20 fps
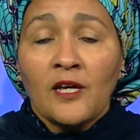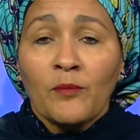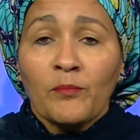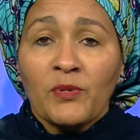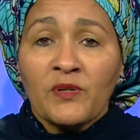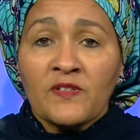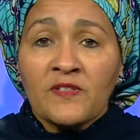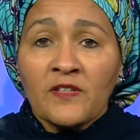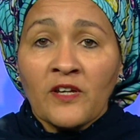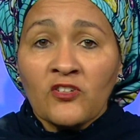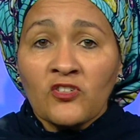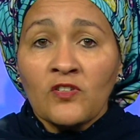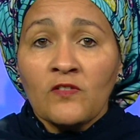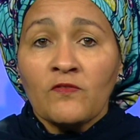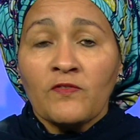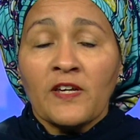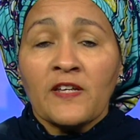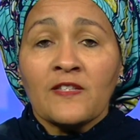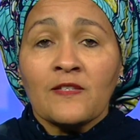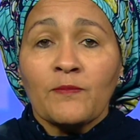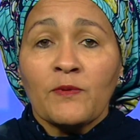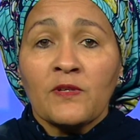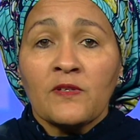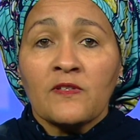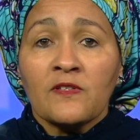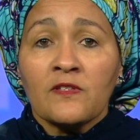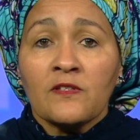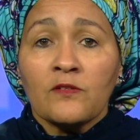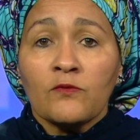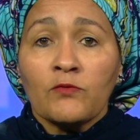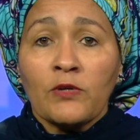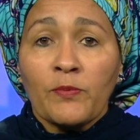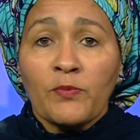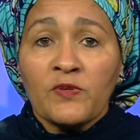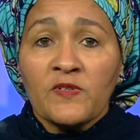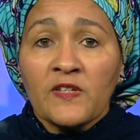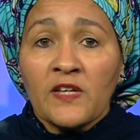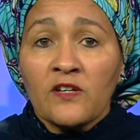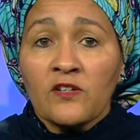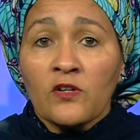But such investments
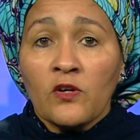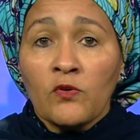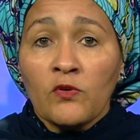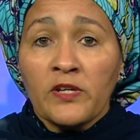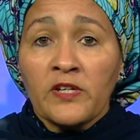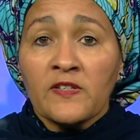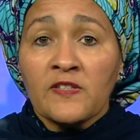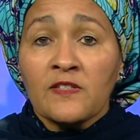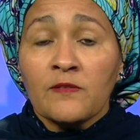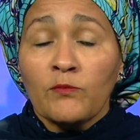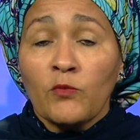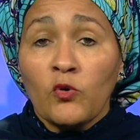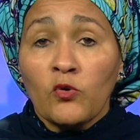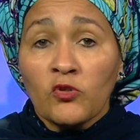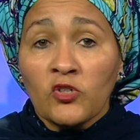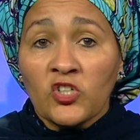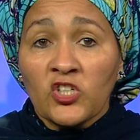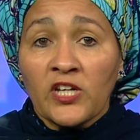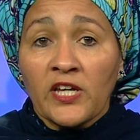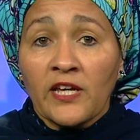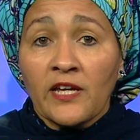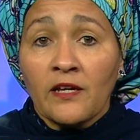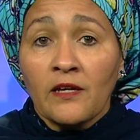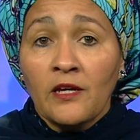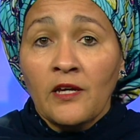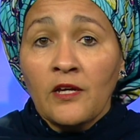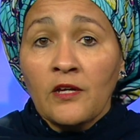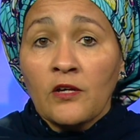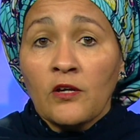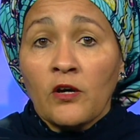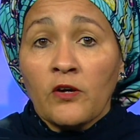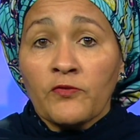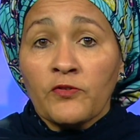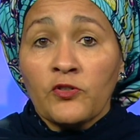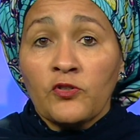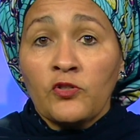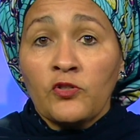represent only a small share of the